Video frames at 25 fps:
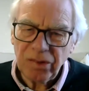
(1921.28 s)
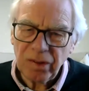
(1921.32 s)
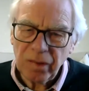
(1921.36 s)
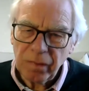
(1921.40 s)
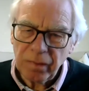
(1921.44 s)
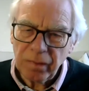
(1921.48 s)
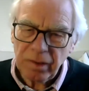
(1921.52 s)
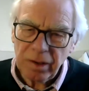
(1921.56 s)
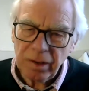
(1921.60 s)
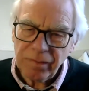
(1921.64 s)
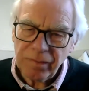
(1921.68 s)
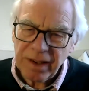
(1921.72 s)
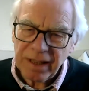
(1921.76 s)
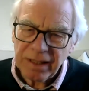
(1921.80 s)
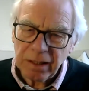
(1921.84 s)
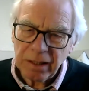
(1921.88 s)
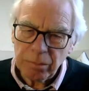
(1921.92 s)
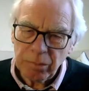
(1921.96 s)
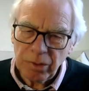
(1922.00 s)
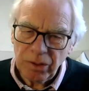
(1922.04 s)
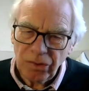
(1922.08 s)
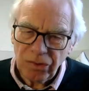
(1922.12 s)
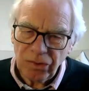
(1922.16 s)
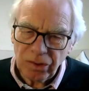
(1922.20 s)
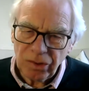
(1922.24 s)
on the
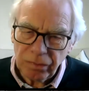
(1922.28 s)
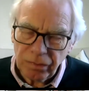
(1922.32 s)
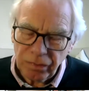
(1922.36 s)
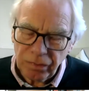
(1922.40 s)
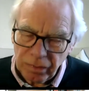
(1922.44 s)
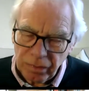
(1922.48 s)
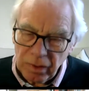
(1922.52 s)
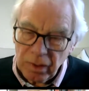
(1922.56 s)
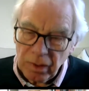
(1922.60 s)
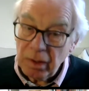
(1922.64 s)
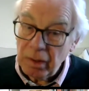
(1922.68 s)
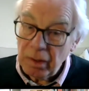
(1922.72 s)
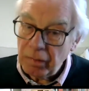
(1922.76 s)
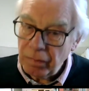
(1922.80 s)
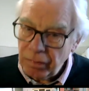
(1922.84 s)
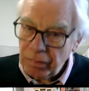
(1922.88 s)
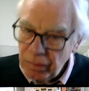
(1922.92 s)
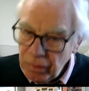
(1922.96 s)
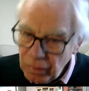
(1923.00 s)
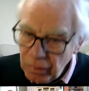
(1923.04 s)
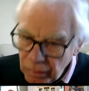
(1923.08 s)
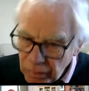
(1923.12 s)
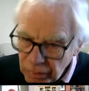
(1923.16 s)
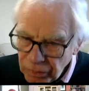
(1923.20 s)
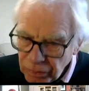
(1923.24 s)
development of the
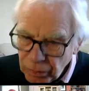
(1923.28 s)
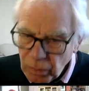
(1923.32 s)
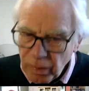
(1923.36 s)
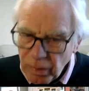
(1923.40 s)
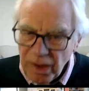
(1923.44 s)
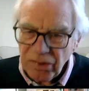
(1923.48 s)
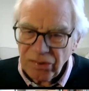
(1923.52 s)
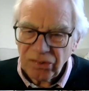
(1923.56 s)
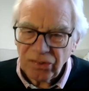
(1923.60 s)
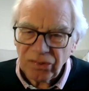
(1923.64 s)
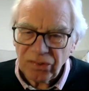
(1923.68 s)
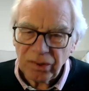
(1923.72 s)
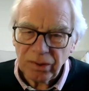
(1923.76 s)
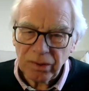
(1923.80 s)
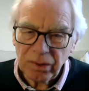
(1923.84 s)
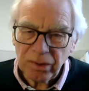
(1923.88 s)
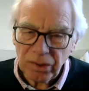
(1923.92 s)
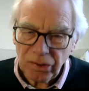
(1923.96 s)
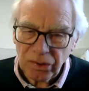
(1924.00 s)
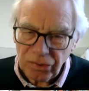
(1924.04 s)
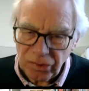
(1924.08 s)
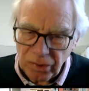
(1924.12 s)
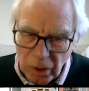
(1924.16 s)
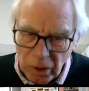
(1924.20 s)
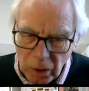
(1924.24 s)
Northwest
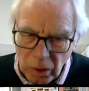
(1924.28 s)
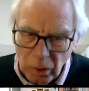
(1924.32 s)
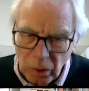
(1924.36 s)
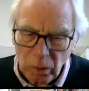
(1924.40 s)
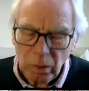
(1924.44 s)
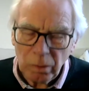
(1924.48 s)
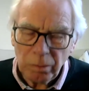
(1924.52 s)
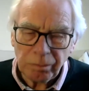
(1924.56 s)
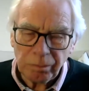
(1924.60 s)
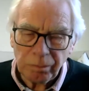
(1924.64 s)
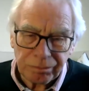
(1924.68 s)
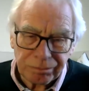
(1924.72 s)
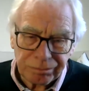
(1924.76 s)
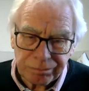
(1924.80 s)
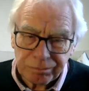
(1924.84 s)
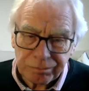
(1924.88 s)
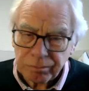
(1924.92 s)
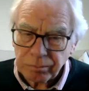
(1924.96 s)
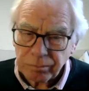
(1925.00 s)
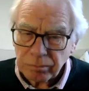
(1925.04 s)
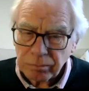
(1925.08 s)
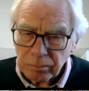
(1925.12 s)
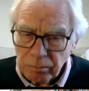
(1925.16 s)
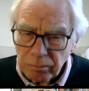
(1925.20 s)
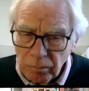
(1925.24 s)
as a whole?
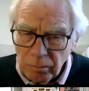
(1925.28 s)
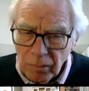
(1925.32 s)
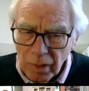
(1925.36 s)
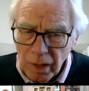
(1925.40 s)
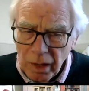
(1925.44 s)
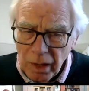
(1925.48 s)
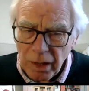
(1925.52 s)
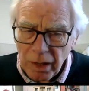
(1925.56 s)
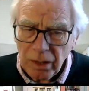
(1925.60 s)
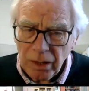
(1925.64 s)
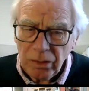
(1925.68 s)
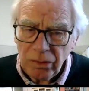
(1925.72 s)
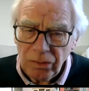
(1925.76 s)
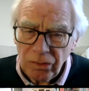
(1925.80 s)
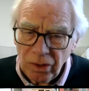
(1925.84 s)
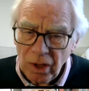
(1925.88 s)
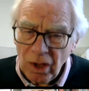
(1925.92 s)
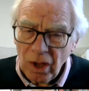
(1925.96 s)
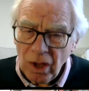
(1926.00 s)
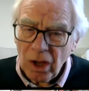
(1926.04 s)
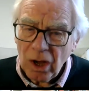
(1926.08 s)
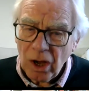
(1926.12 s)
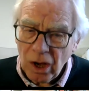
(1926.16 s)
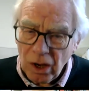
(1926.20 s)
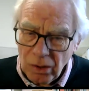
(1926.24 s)
And
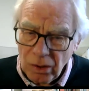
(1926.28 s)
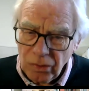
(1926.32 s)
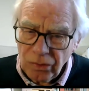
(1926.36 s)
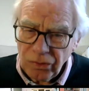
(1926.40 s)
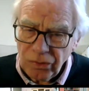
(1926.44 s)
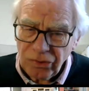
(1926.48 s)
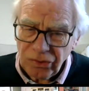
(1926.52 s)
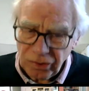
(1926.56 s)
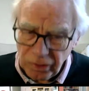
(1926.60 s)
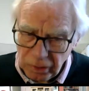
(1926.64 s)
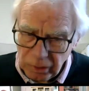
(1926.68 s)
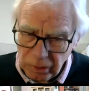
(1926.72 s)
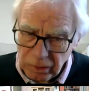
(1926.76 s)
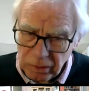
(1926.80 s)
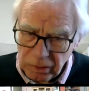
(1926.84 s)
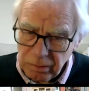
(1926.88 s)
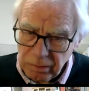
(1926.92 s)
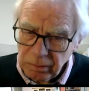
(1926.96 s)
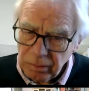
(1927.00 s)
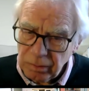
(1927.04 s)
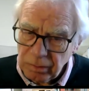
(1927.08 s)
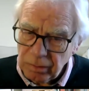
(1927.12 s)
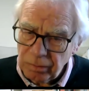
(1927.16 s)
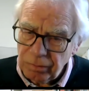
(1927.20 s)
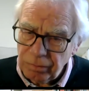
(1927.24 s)
also
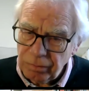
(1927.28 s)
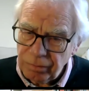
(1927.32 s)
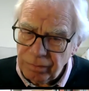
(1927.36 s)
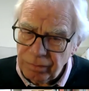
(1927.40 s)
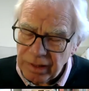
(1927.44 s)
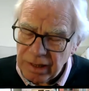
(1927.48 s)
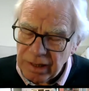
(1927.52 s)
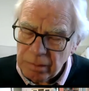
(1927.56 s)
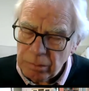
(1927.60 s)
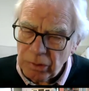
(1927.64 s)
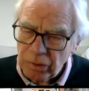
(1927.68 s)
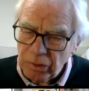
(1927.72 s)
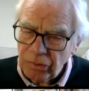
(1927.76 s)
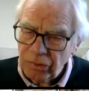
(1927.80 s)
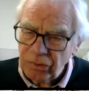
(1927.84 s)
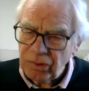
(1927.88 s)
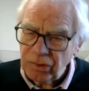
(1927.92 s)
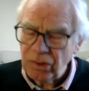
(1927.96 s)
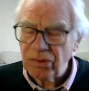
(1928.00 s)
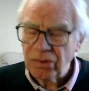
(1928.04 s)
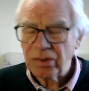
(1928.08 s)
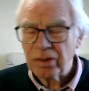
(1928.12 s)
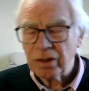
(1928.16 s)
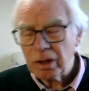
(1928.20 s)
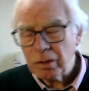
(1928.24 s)
very much
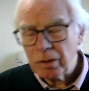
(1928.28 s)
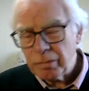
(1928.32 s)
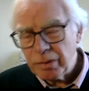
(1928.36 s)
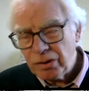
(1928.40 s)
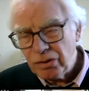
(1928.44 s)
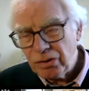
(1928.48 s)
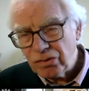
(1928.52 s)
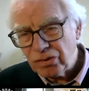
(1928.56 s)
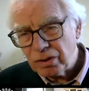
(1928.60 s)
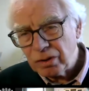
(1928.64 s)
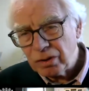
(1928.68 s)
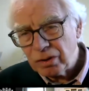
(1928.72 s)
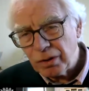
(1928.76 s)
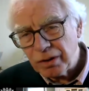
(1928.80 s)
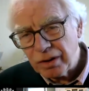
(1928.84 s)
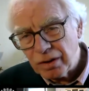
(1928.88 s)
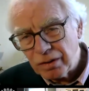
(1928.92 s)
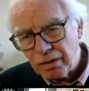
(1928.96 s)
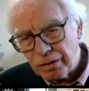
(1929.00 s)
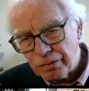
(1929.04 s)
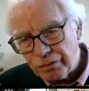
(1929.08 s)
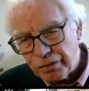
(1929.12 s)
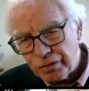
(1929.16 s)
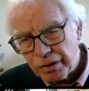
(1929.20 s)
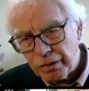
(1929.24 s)
determined to look at
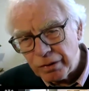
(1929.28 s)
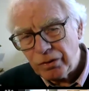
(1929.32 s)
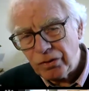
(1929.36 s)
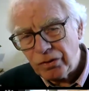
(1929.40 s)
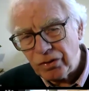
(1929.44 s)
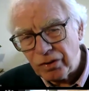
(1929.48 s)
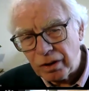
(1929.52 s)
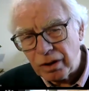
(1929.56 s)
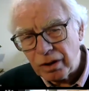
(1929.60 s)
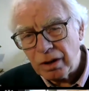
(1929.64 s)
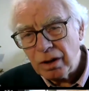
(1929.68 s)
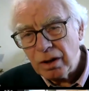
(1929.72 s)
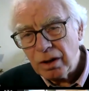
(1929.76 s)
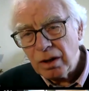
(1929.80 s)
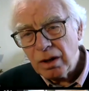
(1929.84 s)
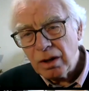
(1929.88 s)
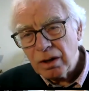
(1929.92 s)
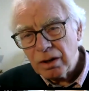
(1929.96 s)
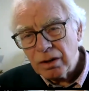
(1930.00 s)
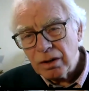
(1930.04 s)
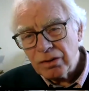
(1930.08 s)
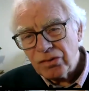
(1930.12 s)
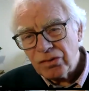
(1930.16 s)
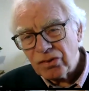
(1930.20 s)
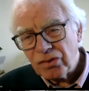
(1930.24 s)
the future,
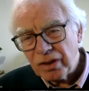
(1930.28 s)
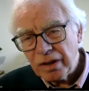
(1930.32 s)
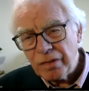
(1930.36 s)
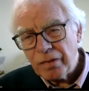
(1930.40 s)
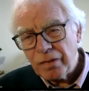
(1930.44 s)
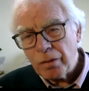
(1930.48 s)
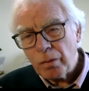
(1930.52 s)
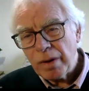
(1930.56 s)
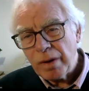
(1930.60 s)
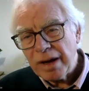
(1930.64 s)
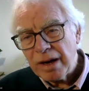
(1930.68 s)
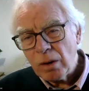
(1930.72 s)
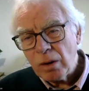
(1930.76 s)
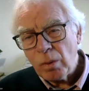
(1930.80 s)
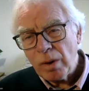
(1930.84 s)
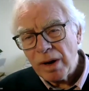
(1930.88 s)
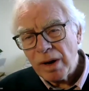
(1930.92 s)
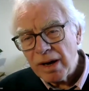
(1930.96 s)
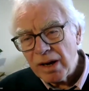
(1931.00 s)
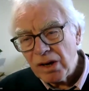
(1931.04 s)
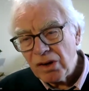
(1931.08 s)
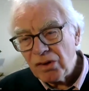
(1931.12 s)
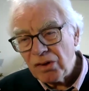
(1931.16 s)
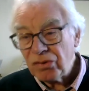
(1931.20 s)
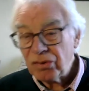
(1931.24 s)
seeing the
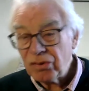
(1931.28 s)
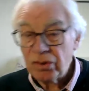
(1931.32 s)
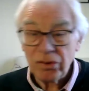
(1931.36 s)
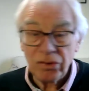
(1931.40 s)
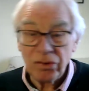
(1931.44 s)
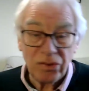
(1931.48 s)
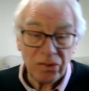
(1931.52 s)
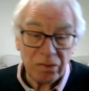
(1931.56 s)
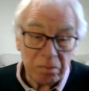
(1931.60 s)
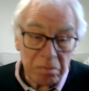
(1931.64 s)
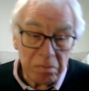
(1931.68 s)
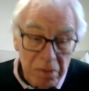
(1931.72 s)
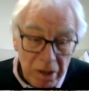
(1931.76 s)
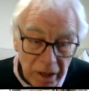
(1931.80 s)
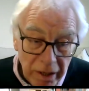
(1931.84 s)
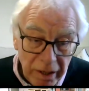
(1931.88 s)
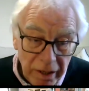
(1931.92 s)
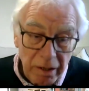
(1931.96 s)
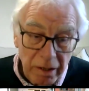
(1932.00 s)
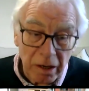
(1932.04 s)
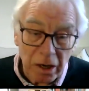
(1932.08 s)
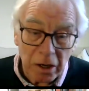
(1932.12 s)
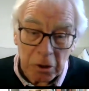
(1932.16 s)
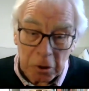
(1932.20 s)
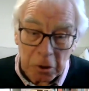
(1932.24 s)
railways as
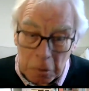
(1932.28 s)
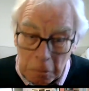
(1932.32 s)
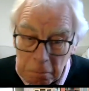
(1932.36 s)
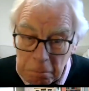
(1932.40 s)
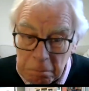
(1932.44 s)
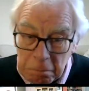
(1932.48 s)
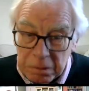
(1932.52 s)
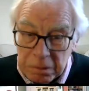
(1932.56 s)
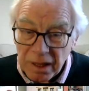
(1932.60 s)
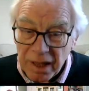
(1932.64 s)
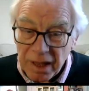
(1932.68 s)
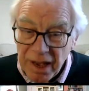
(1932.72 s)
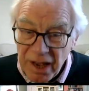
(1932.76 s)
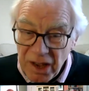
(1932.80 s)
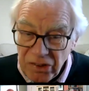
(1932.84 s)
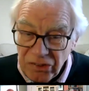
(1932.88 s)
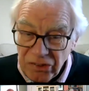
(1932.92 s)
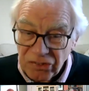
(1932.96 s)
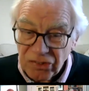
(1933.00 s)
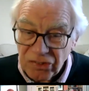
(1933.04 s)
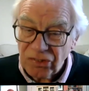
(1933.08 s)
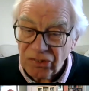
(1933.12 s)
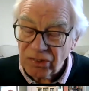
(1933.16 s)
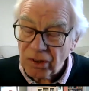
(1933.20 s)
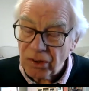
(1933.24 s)
a good
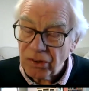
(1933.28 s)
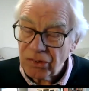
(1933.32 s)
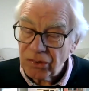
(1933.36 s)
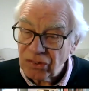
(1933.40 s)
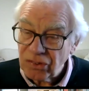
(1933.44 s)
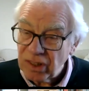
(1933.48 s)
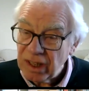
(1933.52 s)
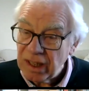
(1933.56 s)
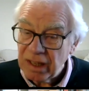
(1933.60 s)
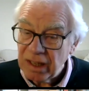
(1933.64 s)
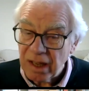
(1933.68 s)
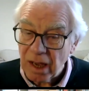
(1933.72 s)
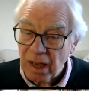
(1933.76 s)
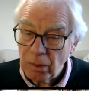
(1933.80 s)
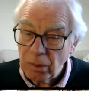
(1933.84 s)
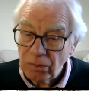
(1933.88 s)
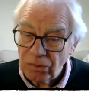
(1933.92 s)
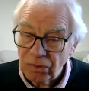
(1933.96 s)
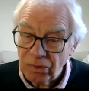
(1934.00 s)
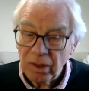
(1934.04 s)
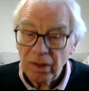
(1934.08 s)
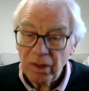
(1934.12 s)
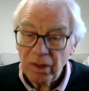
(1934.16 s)
place to sort of seek out